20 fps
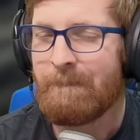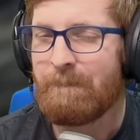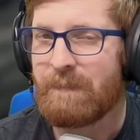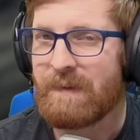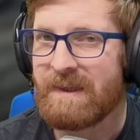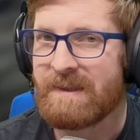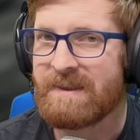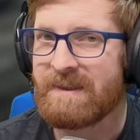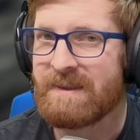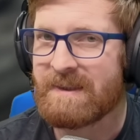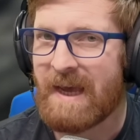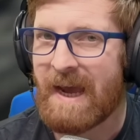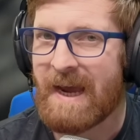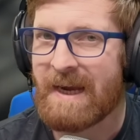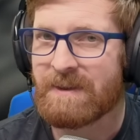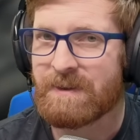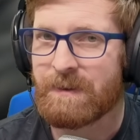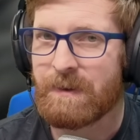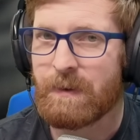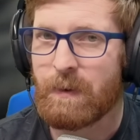this is
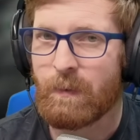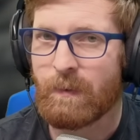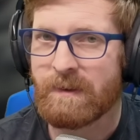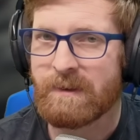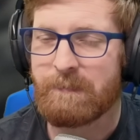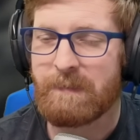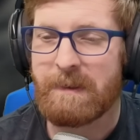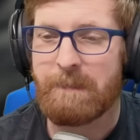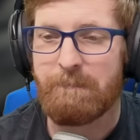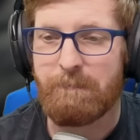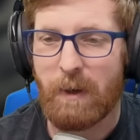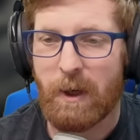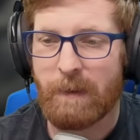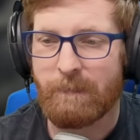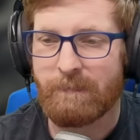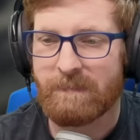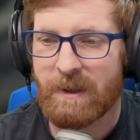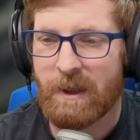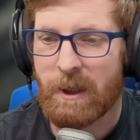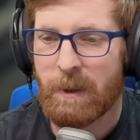actually going to be
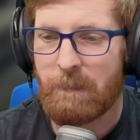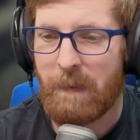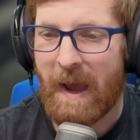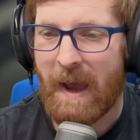bumped up,